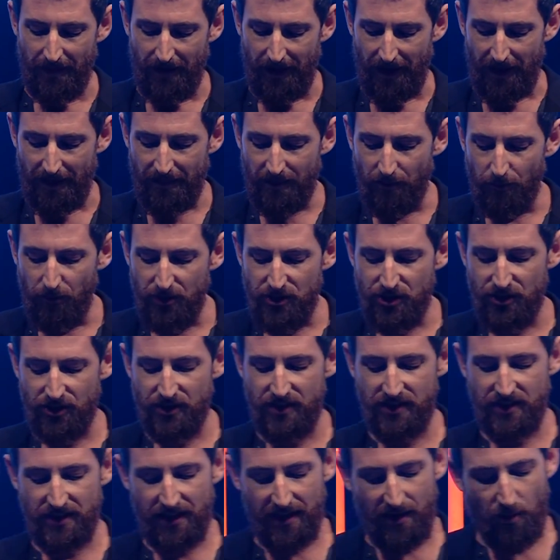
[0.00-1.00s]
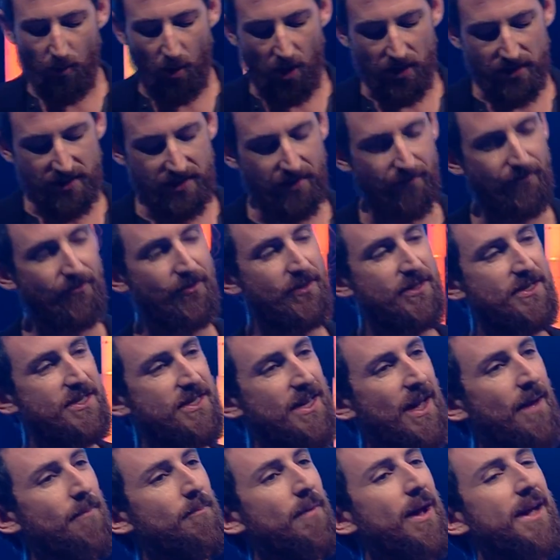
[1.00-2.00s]
And that we should see what difference
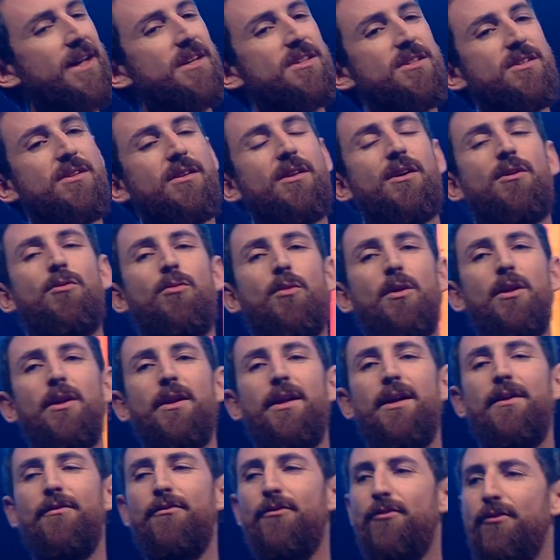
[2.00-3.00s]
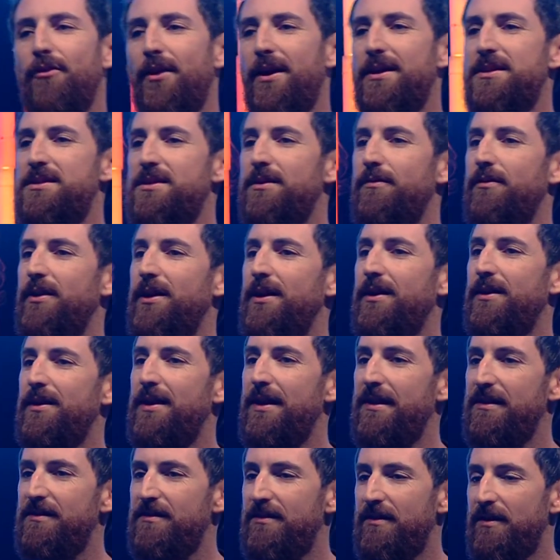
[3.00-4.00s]
that makes to the quality of creativity at
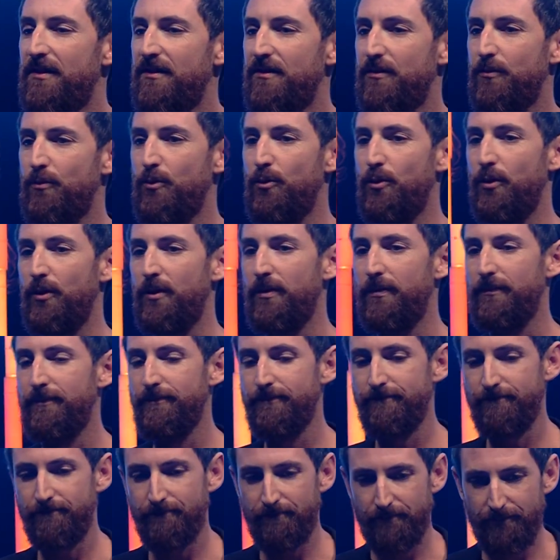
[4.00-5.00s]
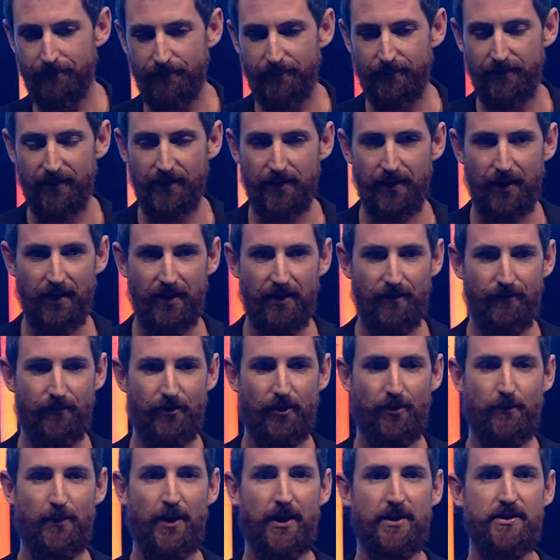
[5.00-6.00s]
next year's award. Thank you
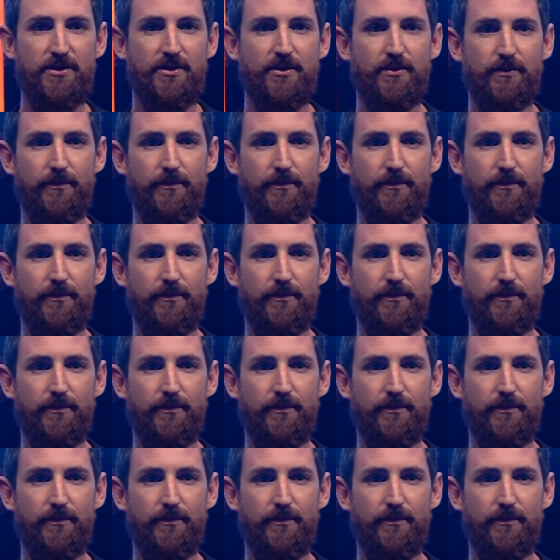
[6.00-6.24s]
very much.